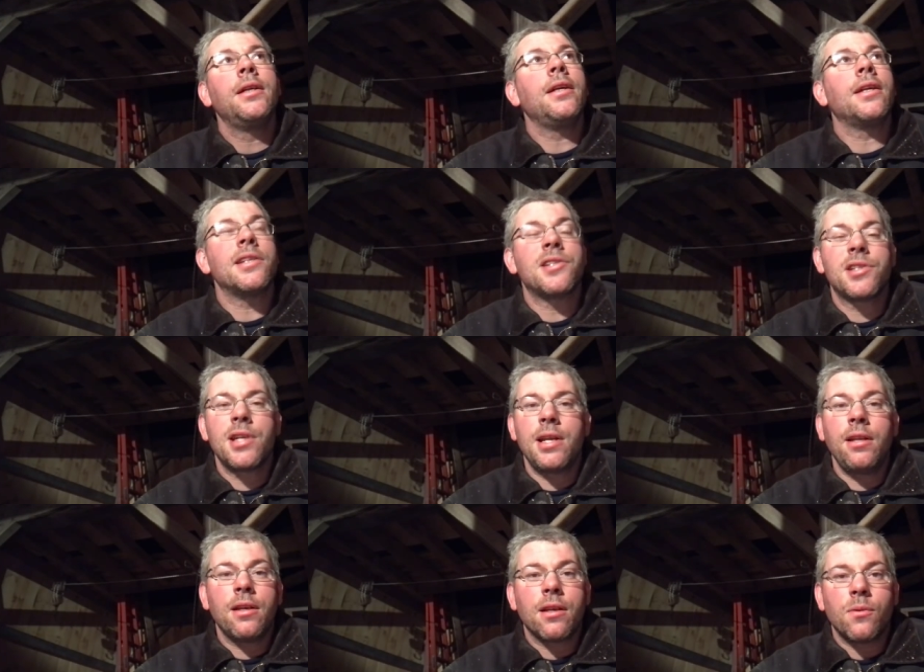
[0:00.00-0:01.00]
you could
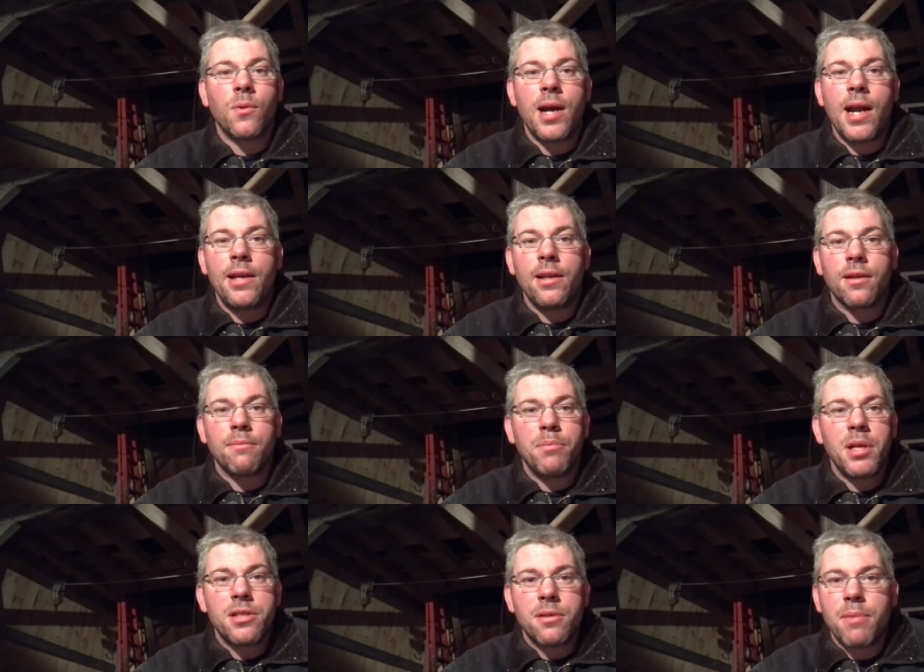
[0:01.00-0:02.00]
sit and you can whine, you can
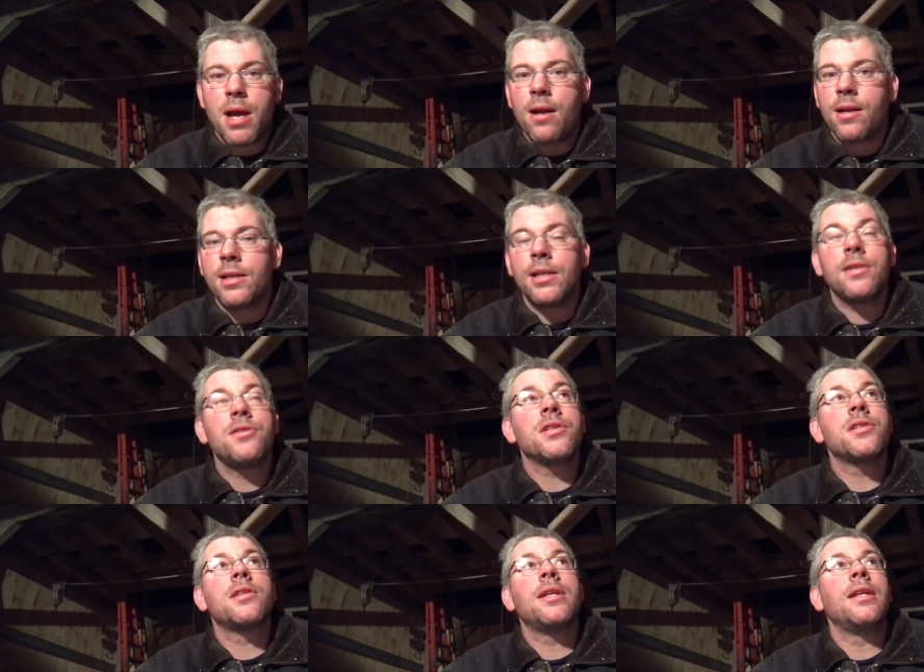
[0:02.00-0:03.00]
bitch about it. It
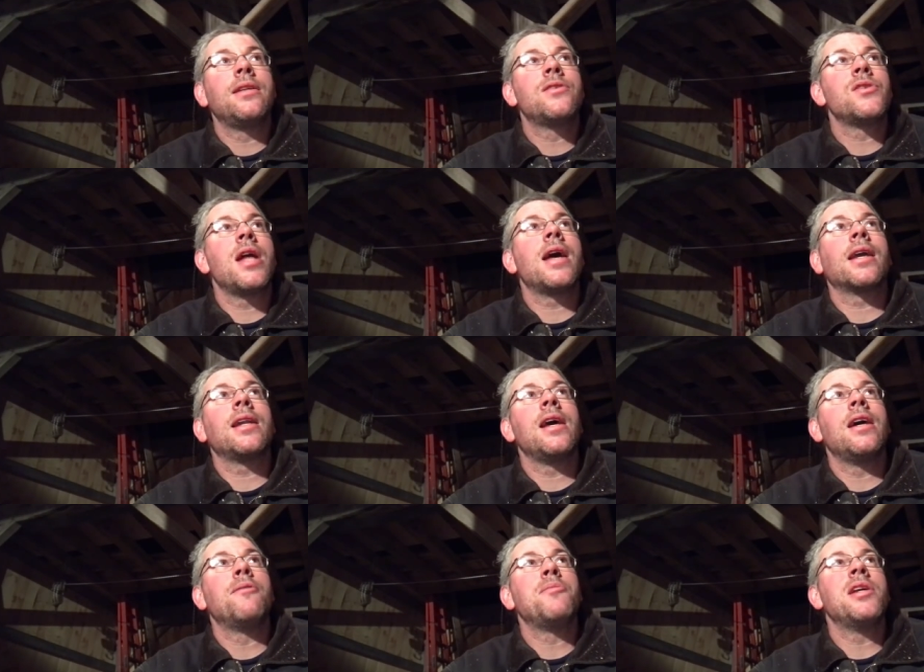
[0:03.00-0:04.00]
just, it's not going to
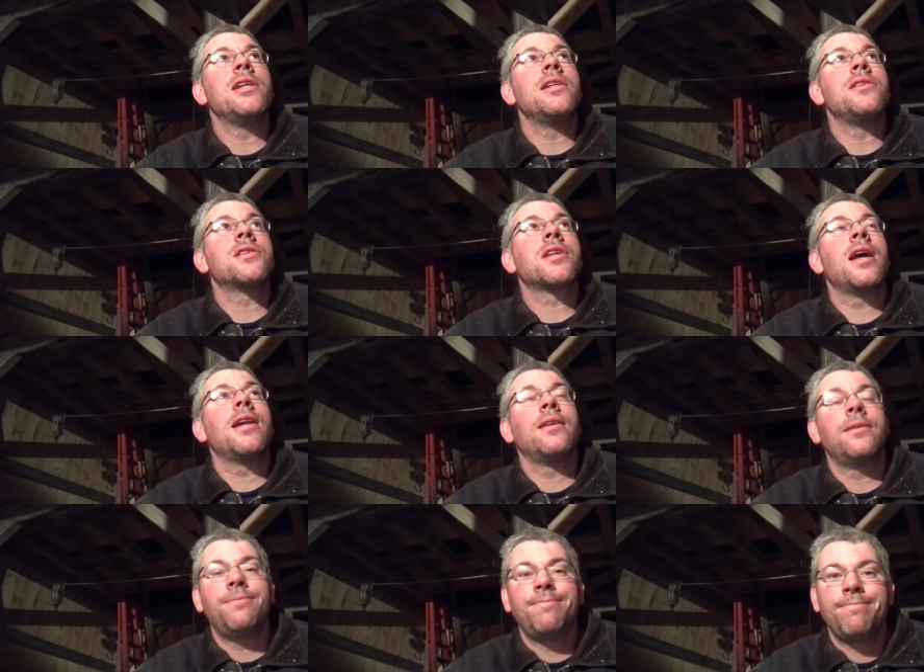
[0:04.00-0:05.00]
help you. You just
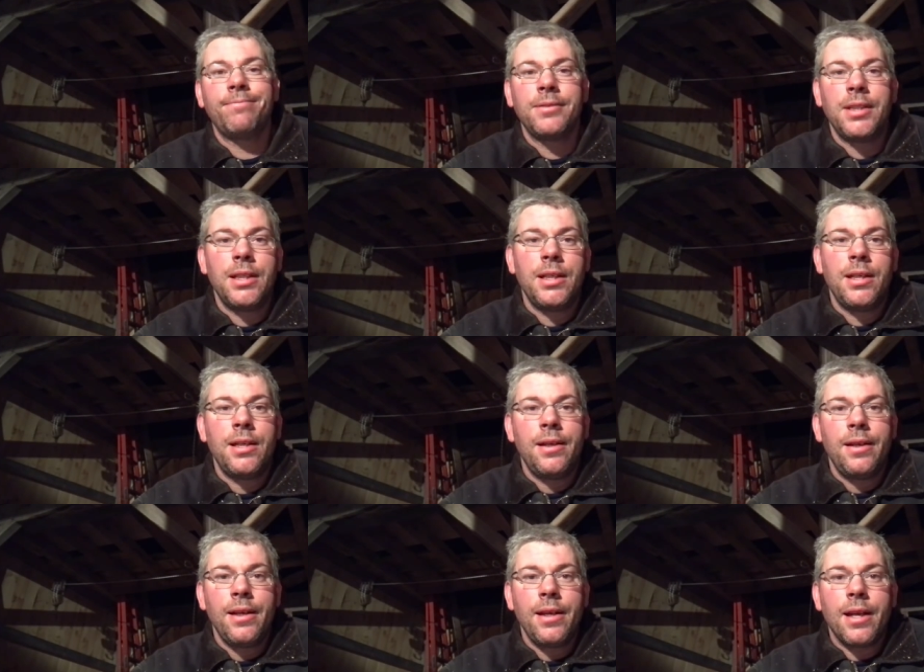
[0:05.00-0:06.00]
gotta,
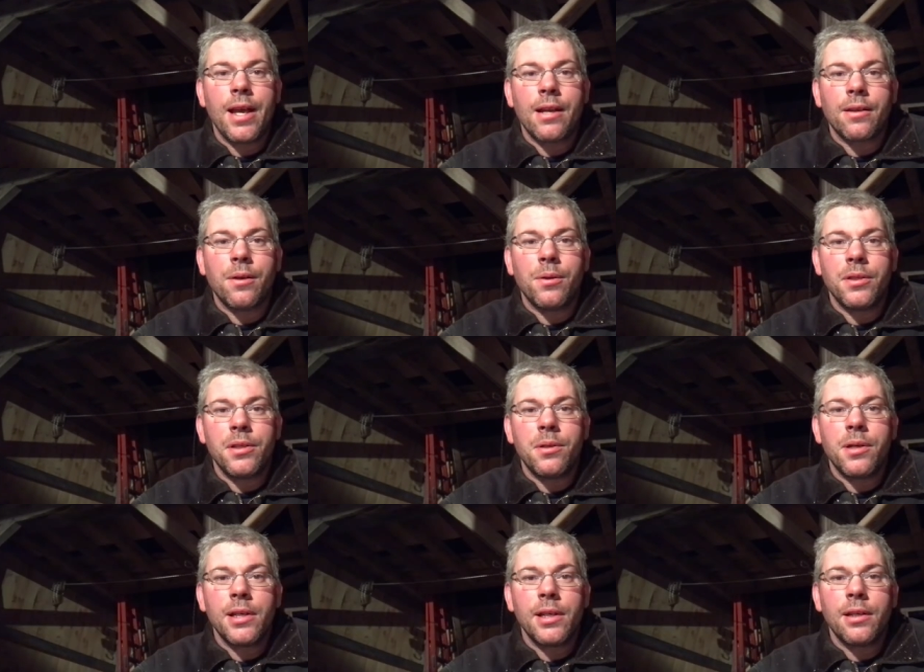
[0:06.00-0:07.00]
you gotta go and
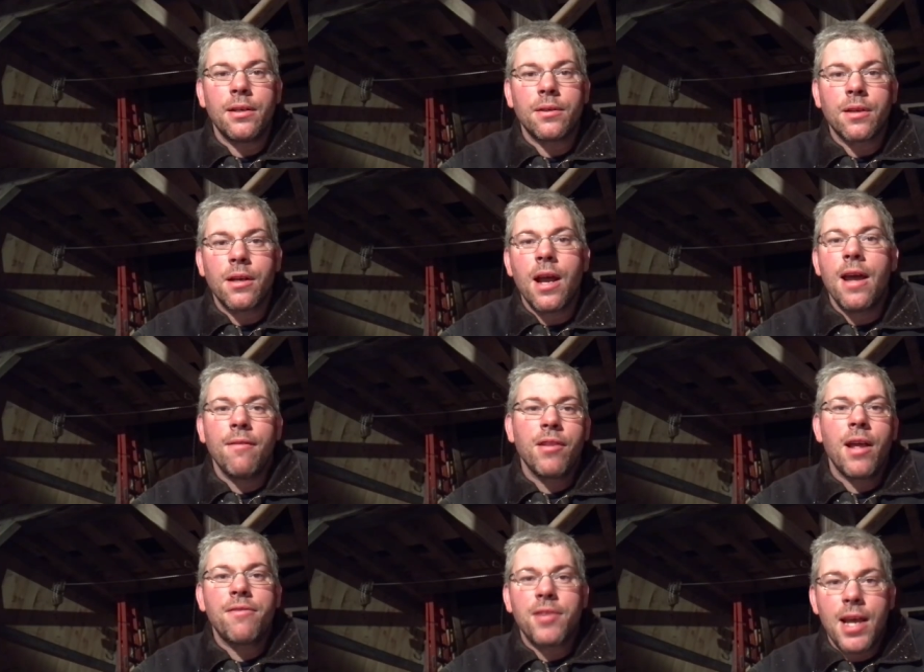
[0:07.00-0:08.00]
do it. You know, could I have
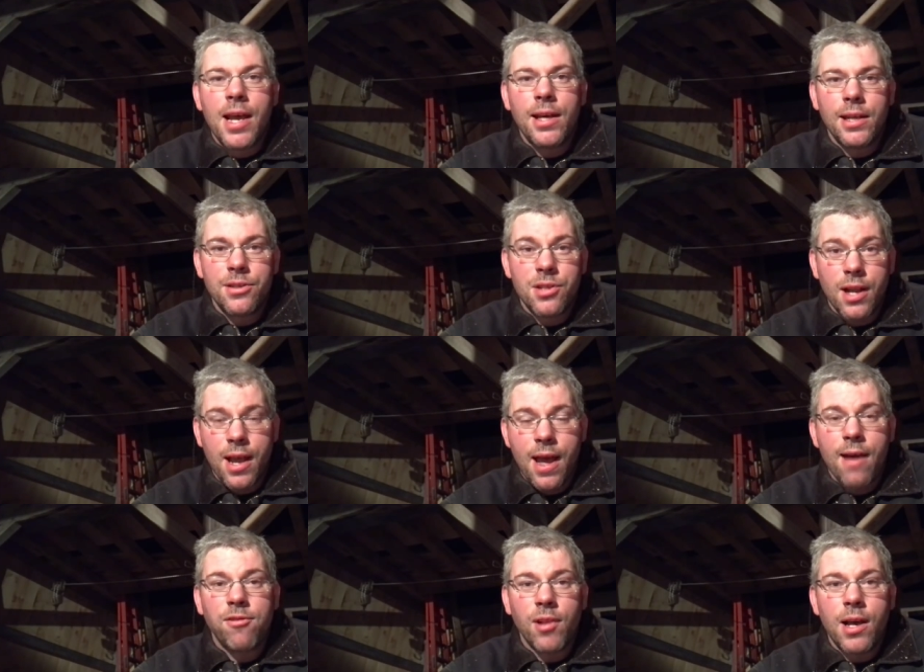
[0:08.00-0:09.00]
left that inch and a
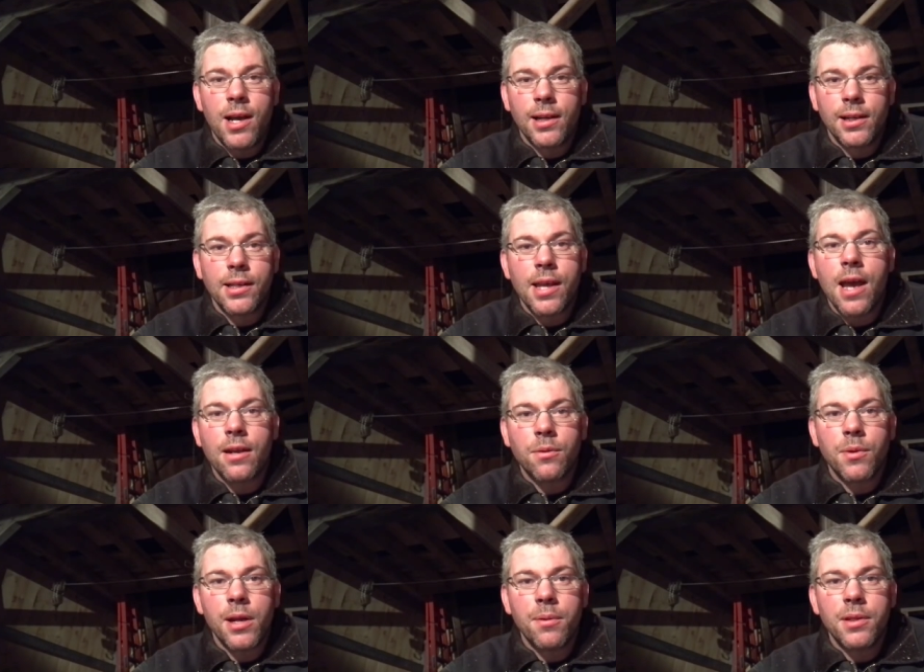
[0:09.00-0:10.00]
half long and gotten
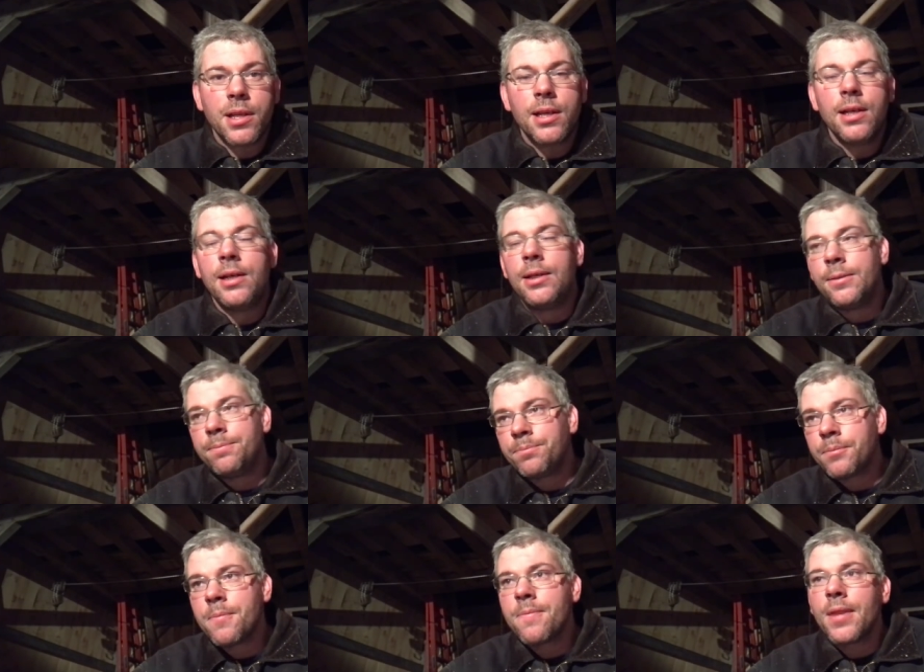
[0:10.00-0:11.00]
away with it?
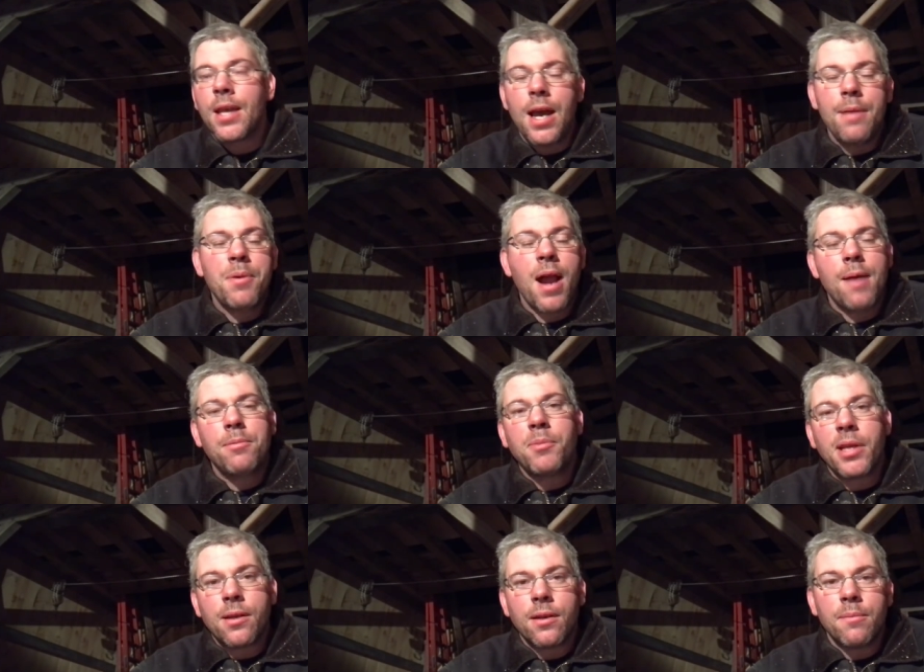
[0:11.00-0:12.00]
I
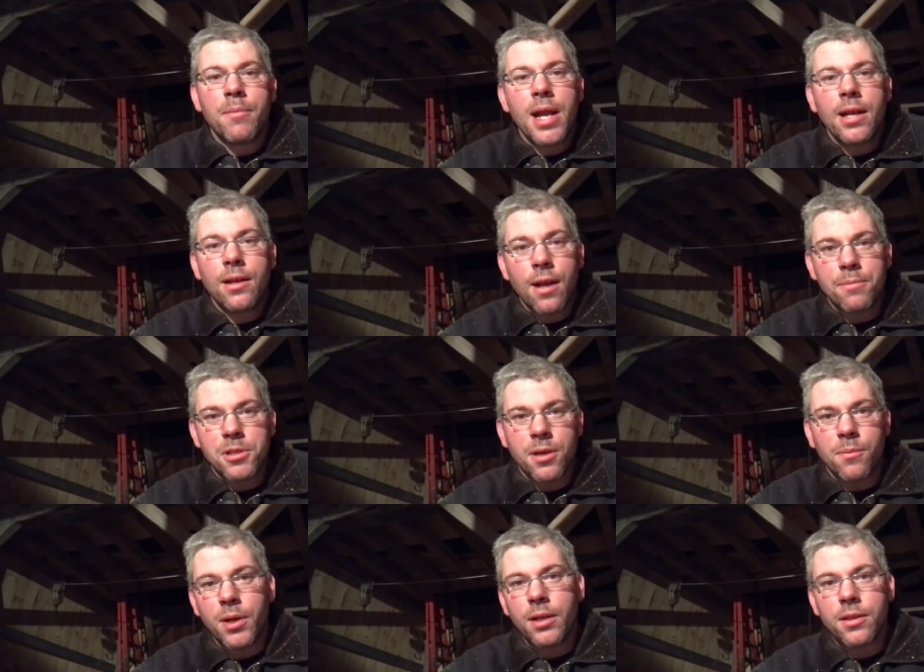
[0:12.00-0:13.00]
probably could have made it up
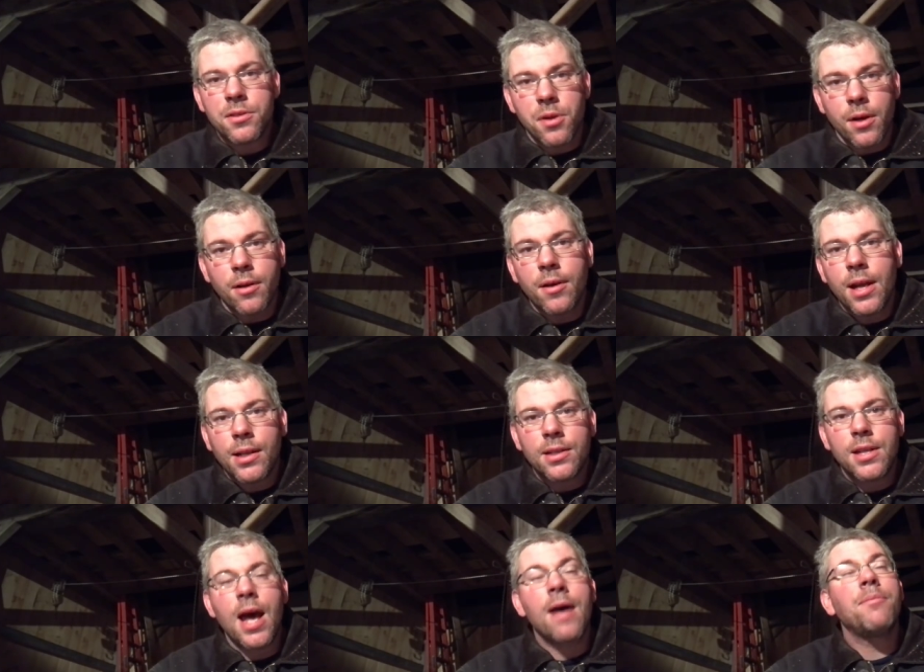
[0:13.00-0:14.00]
somewhere in the joinery on the
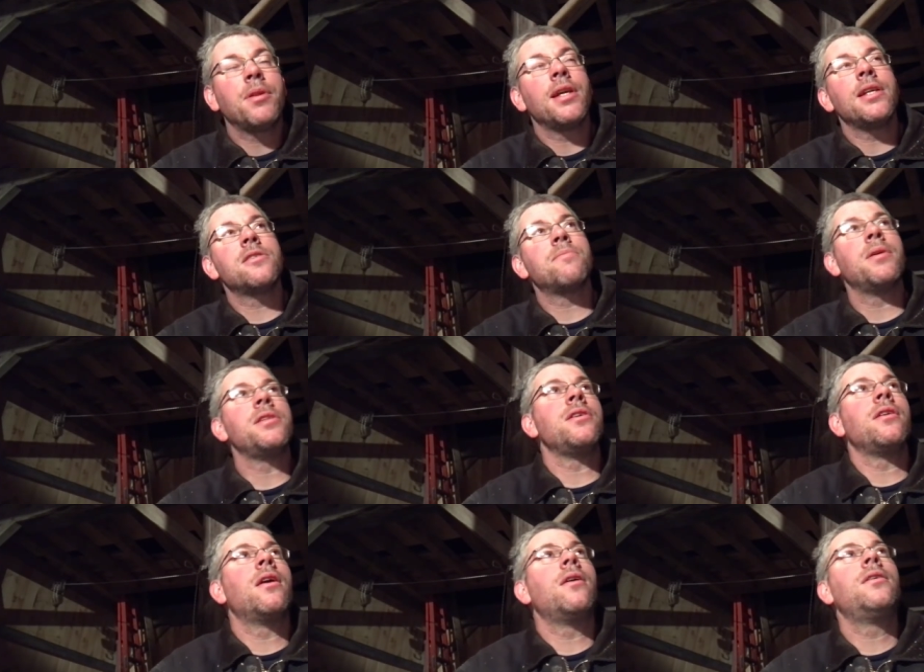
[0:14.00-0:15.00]
top plates, but
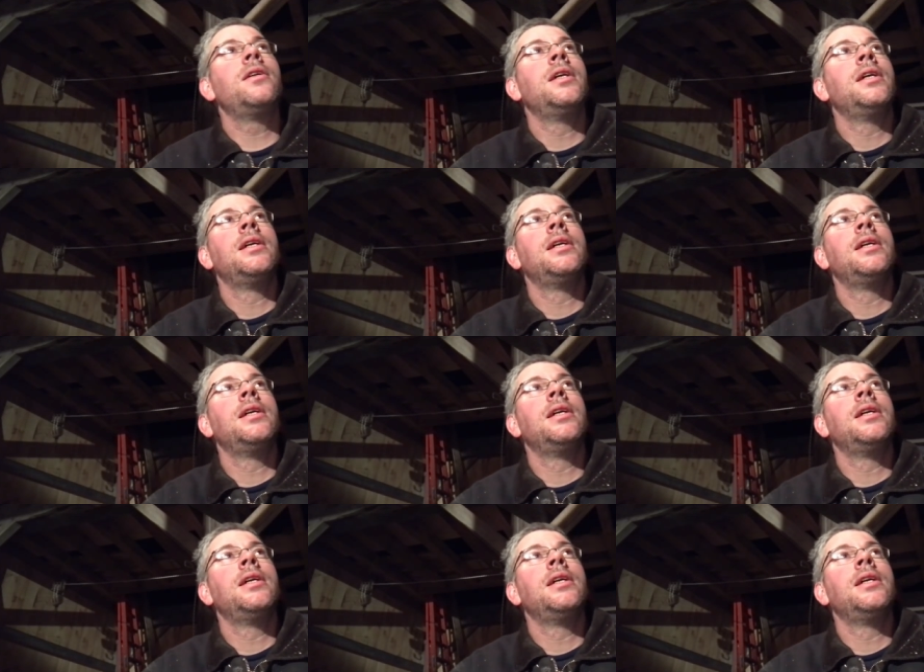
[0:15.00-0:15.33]
you know,